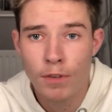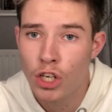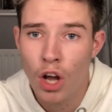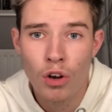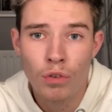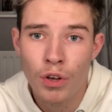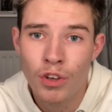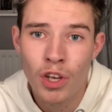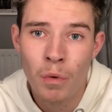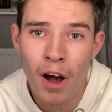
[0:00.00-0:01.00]
you don't love who
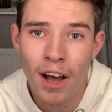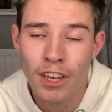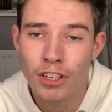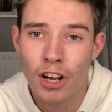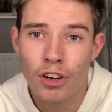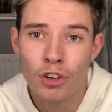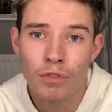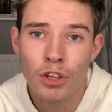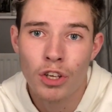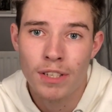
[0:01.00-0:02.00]
you are and you don't
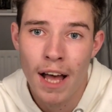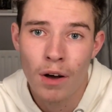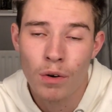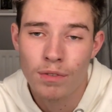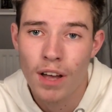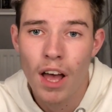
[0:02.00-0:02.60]
love yourself,